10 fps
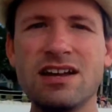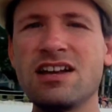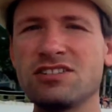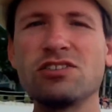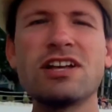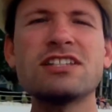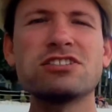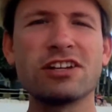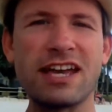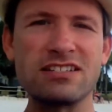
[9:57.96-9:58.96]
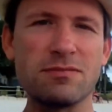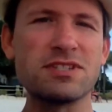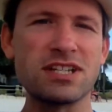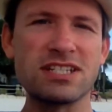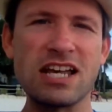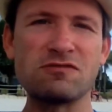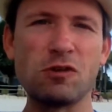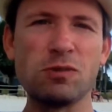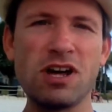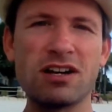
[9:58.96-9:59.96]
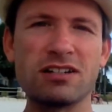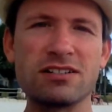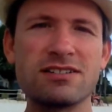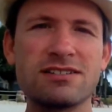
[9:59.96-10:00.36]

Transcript: So let's look at some successful bloggers.